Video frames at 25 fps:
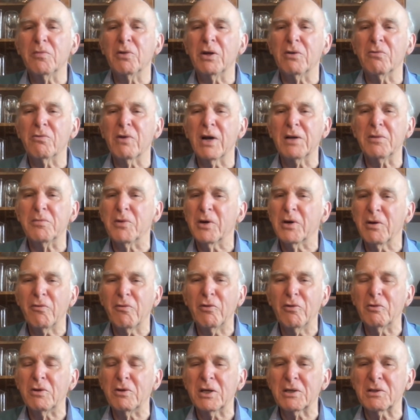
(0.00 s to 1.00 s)
been read by a
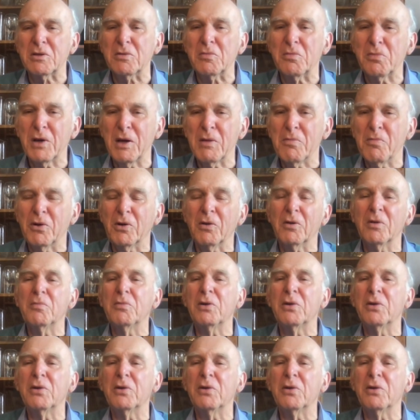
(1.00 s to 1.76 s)
few dozen people.